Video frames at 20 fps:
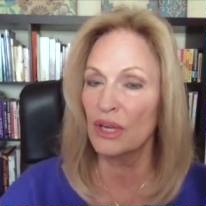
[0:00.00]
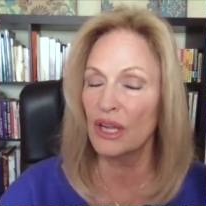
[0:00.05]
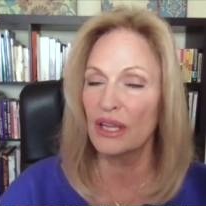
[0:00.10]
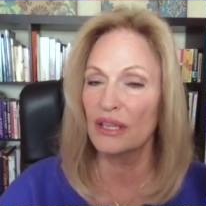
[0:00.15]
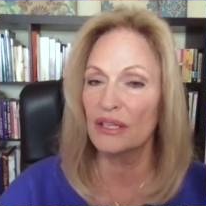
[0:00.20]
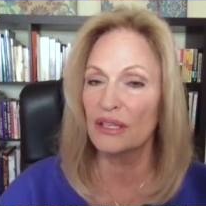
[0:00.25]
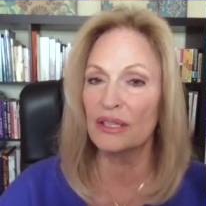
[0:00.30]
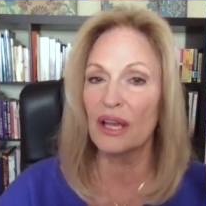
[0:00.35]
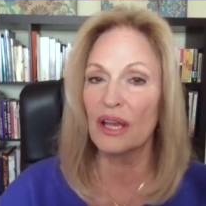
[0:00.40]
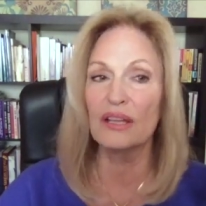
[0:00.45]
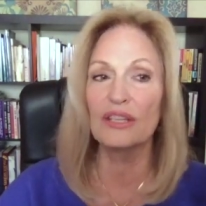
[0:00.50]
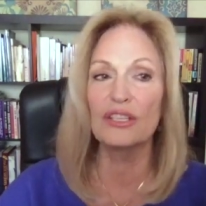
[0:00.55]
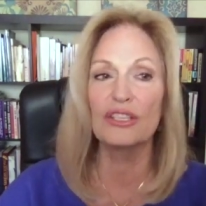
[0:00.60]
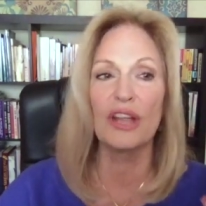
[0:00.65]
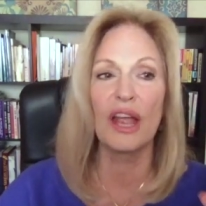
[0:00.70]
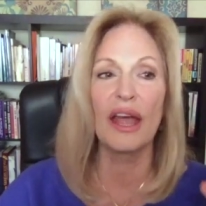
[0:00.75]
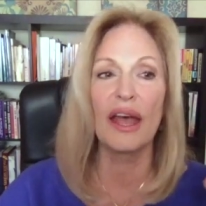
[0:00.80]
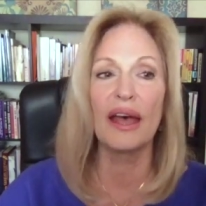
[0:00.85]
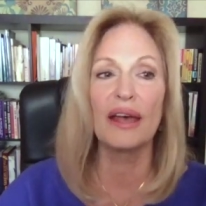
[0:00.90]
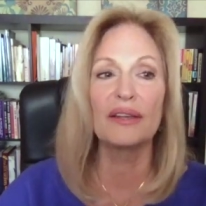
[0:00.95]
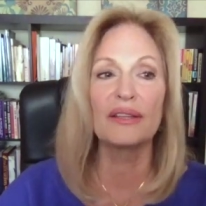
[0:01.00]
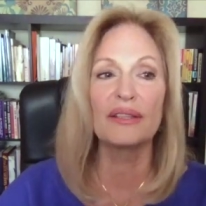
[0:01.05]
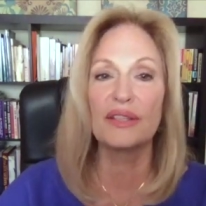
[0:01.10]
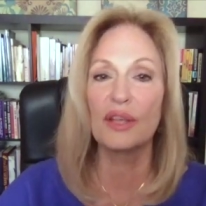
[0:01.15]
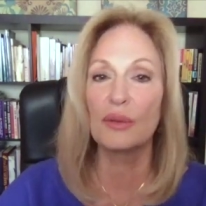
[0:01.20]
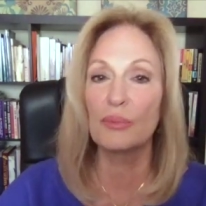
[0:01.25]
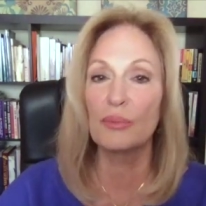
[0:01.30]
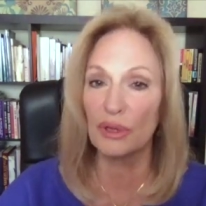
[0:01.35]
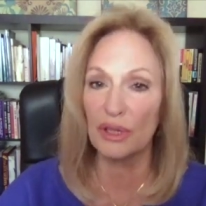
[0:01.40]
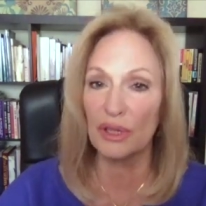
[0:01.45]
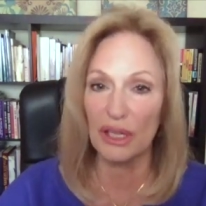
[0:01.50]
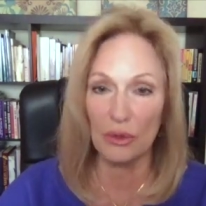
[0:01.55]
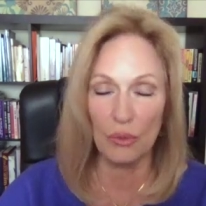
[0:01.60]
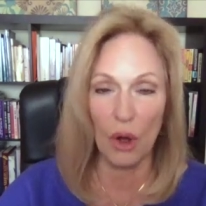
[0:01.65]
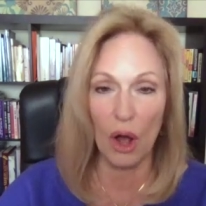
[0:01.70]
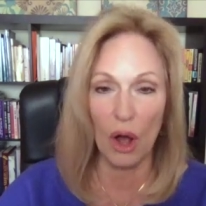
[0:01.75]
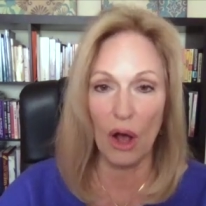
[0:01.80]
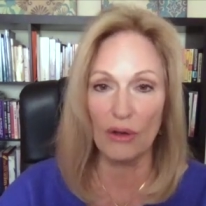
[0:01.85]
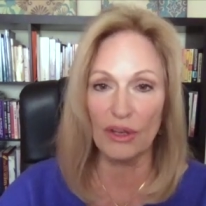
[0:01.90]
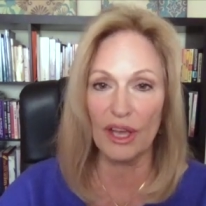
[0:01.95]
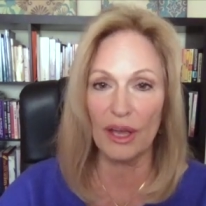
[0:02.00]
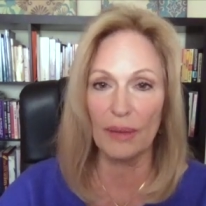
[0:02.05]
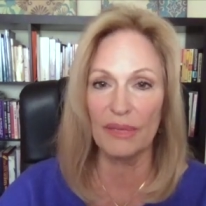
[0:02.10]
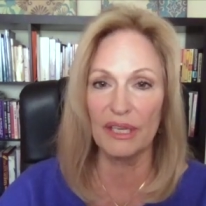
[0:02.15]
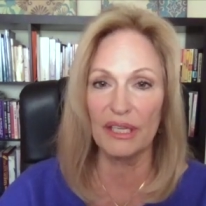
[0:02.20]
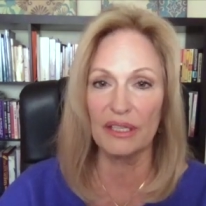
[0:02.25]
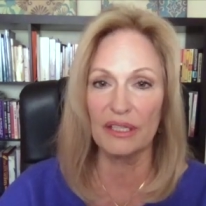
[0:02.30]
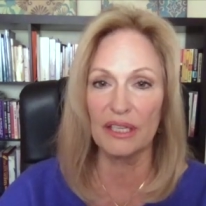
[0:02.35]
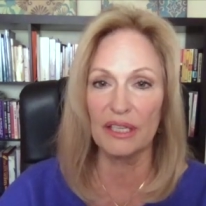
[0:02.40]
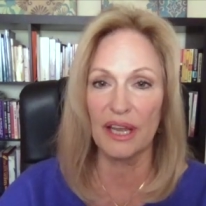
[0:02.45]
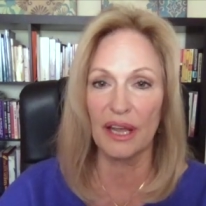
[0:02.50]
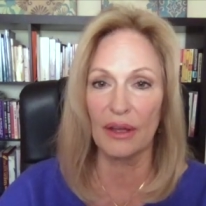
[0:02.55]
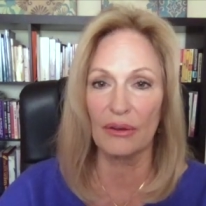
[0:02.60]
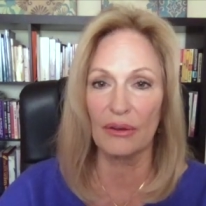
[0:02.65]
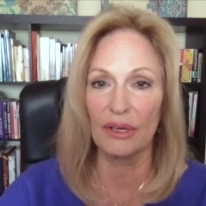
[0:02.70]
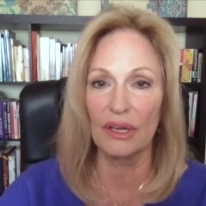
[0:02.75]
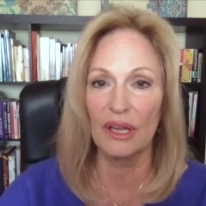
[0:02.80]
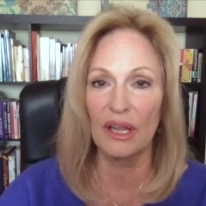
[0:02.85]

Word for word: such as the Berlin mm. Wall coming down